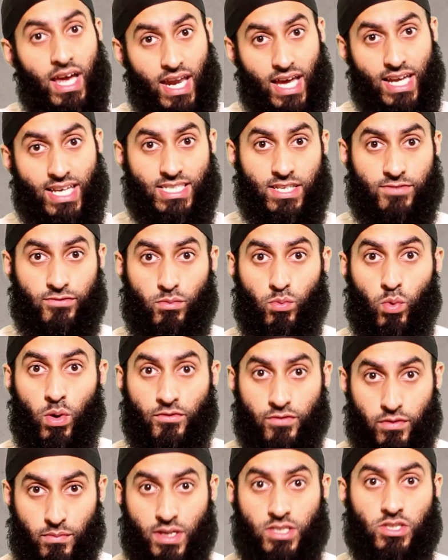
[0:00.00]
Like I said, for more
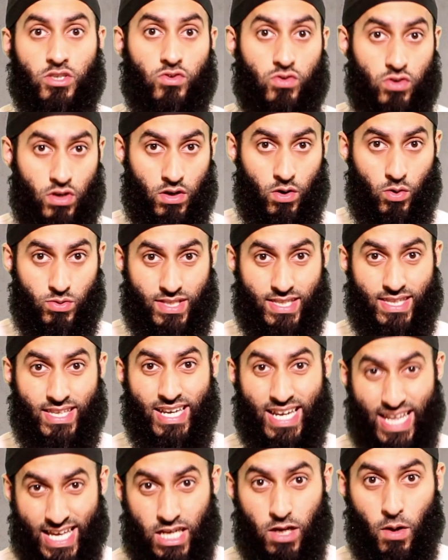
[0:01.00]
information, you can go to
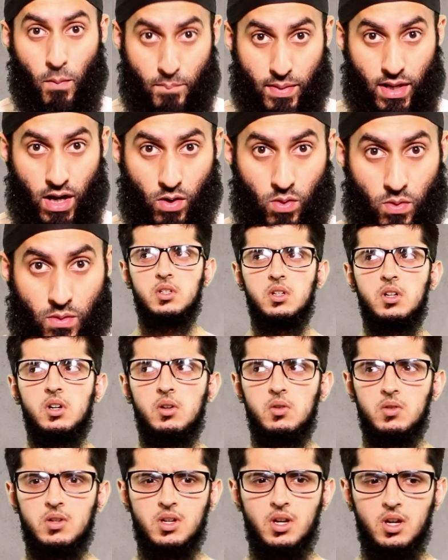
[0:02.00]
the link below.
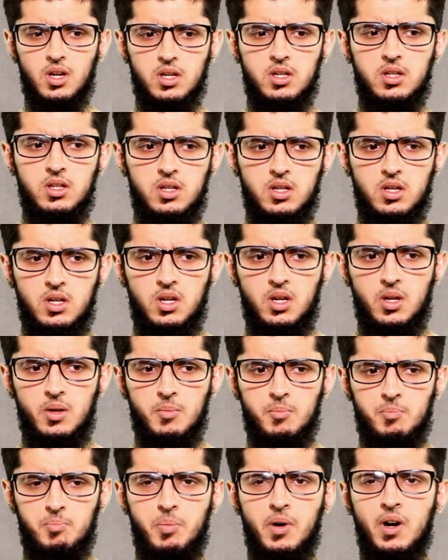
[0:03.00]
Okay,
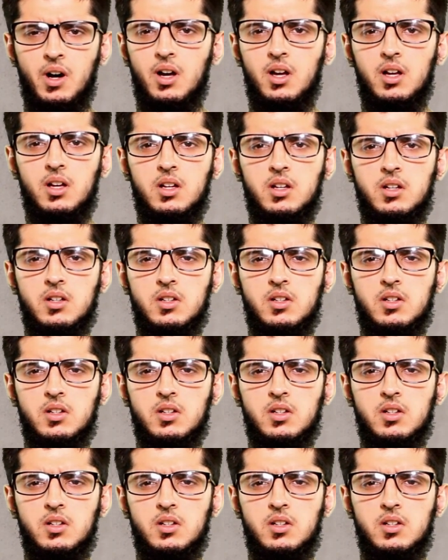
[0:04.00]
but